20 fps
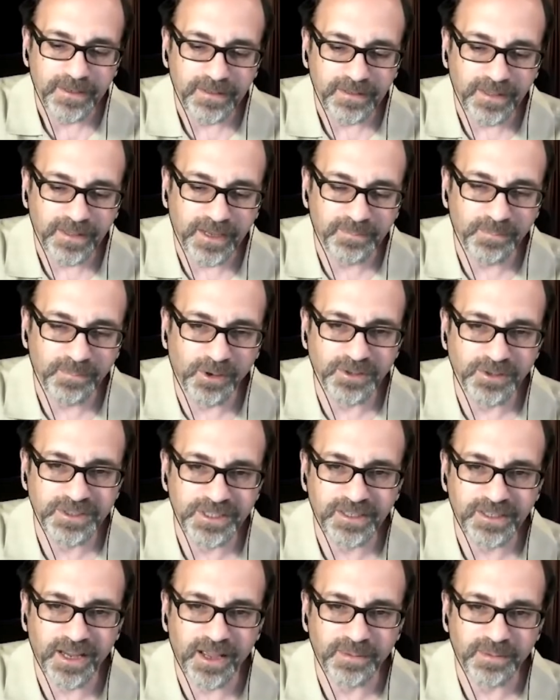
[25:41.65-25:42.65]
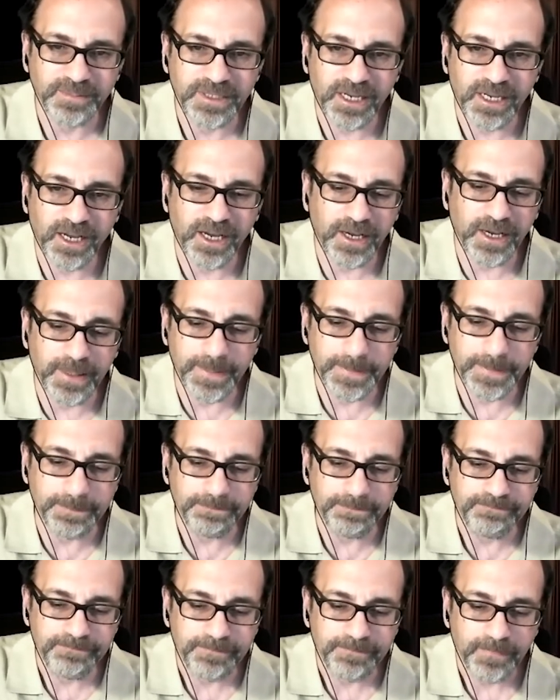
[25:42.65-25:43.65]
like most sitcoms. Um,
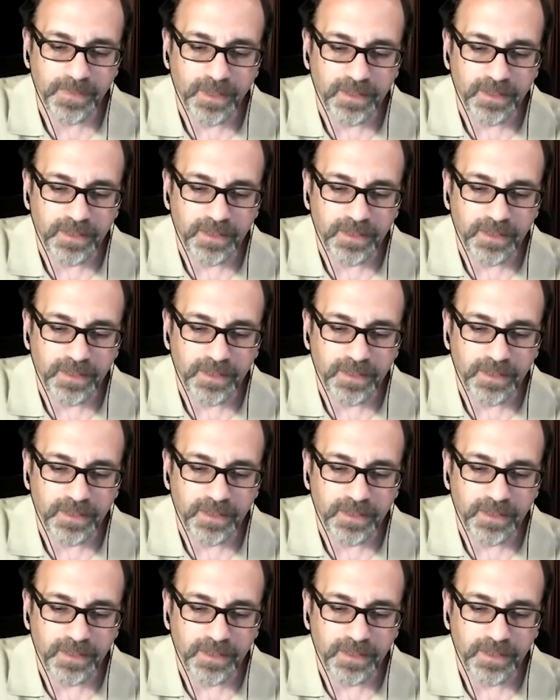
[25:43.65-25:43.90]
right.